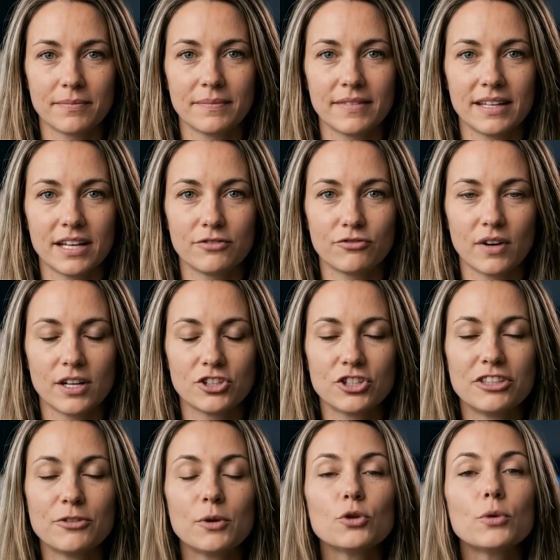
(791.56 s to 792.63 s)
The
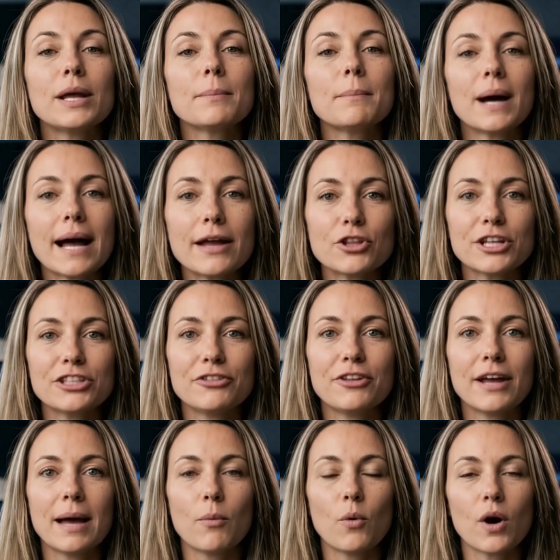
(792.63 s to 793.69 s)
convergence between Patrick's
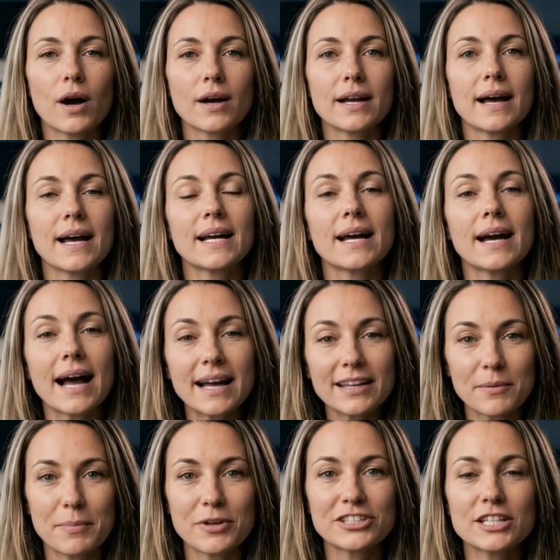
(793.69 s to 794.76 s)
framework and
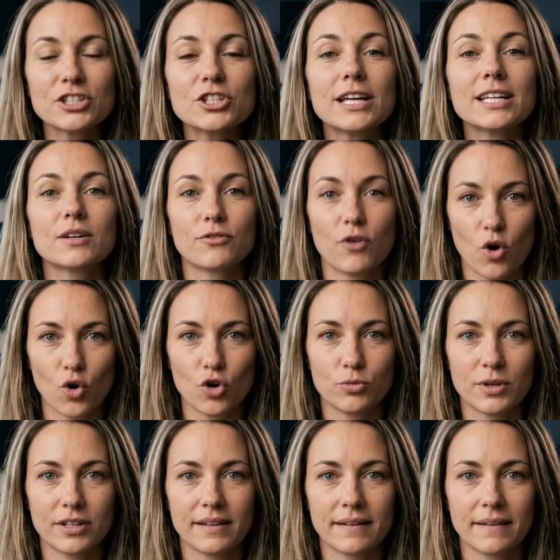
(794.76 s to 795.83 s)
the positioning of
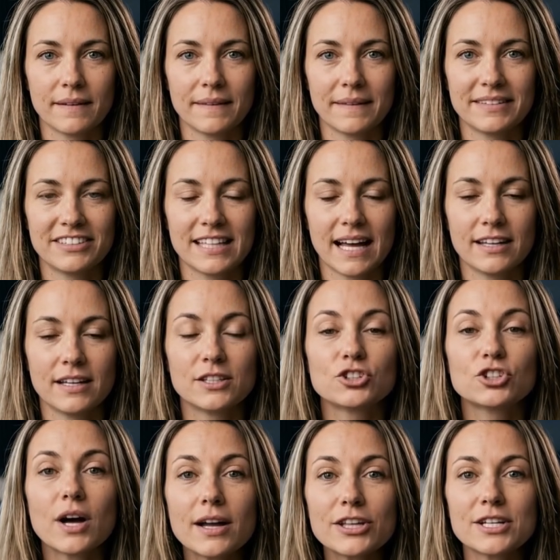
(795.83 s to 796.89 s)
Goldman, Standard
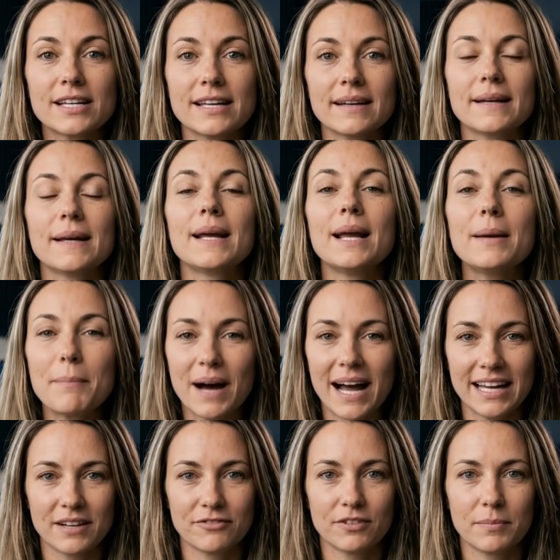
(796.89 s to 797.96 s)
Chartered, and
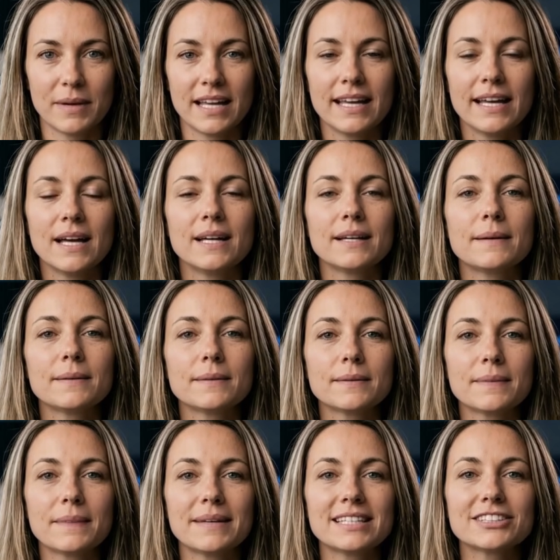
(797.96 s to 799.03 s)
Bank of America
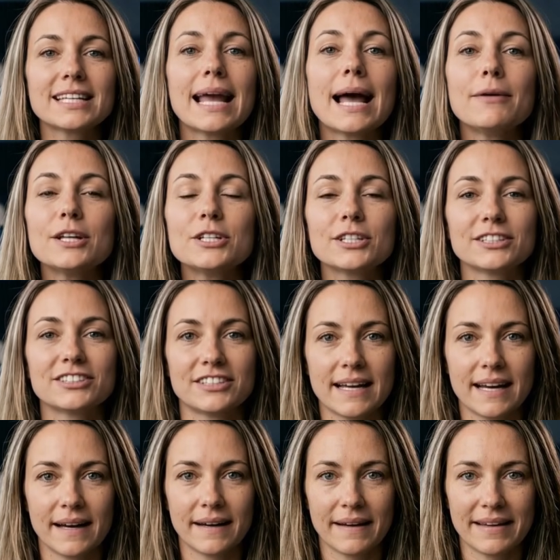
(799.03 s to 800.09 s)
is the evidence
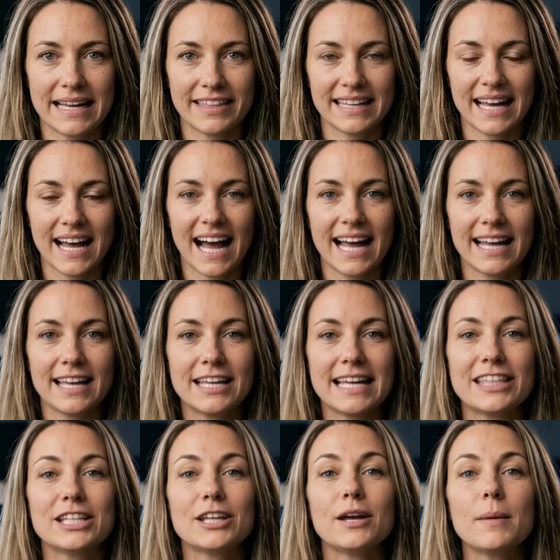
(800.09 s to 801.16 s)
that the
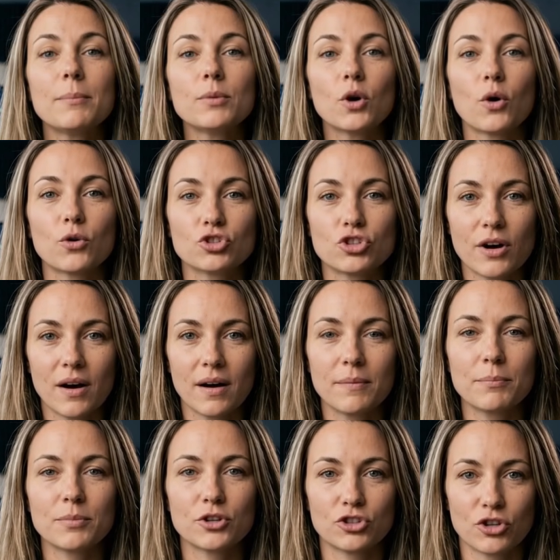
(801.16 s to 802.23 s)
analytical approach
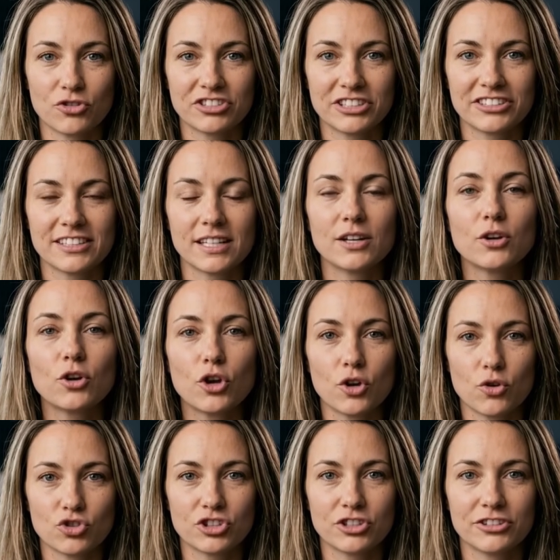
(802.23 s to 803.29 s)
produces
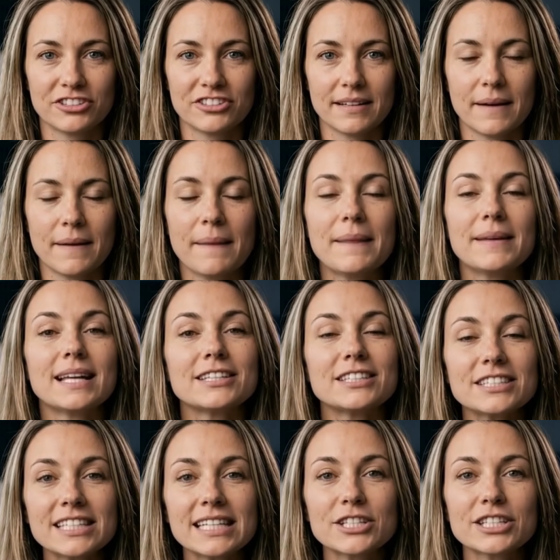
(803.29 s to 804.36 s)
conclusions that
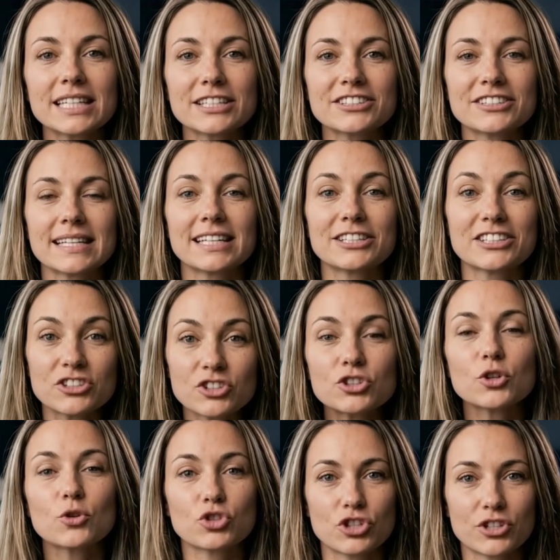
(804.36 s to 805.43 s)
serious
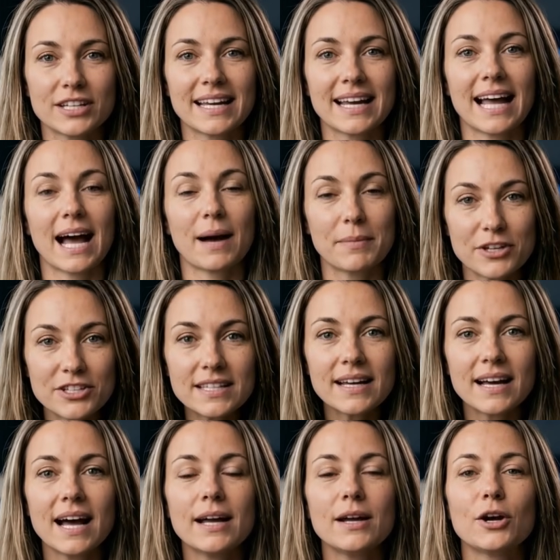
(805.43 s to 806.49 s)
institutional capital
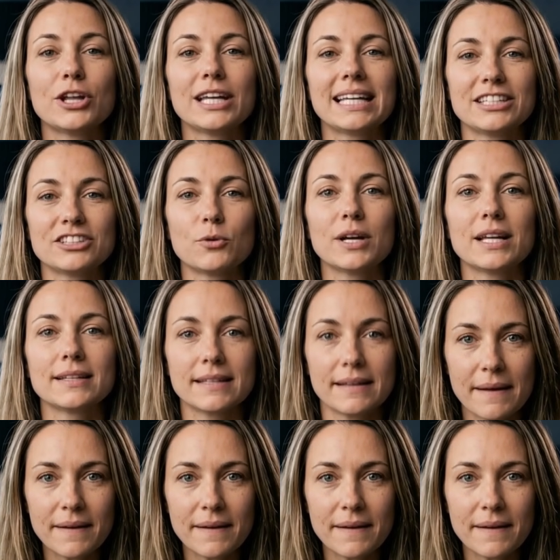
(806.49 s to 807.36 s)
agrees with,